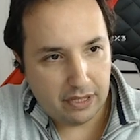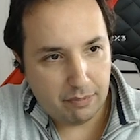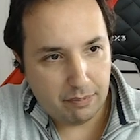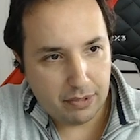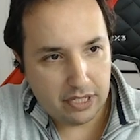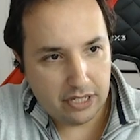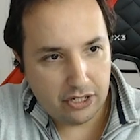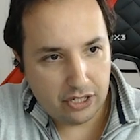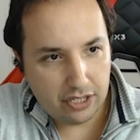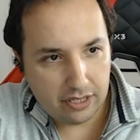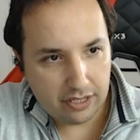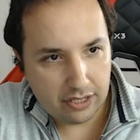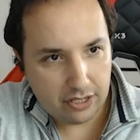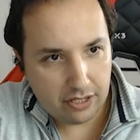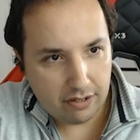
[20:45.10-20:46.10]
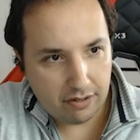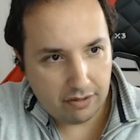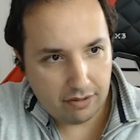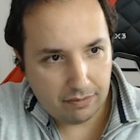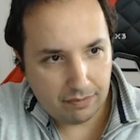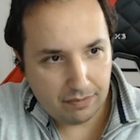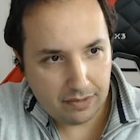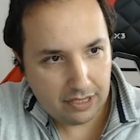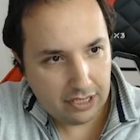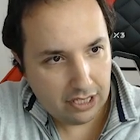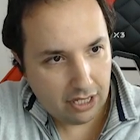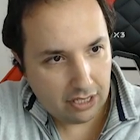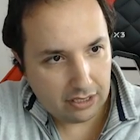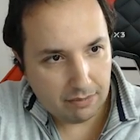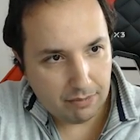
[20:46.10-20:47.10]
the position. So
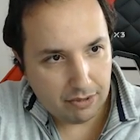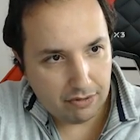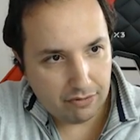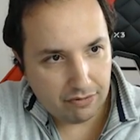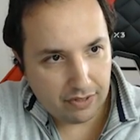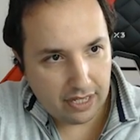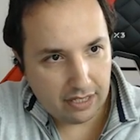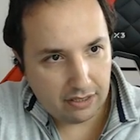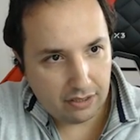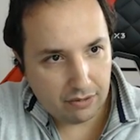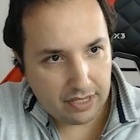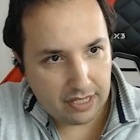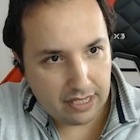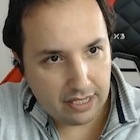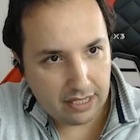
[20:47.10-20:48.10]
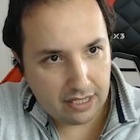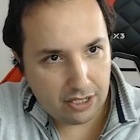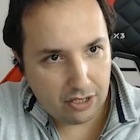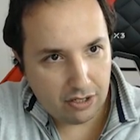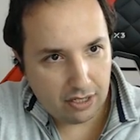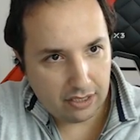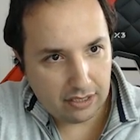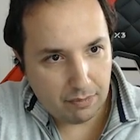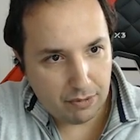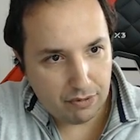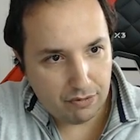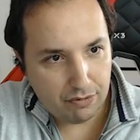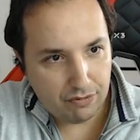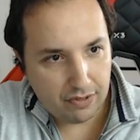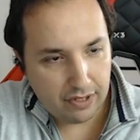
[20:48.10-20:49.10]
not the move, king to a6 is not the
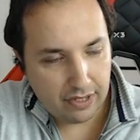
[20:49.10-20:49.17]
move.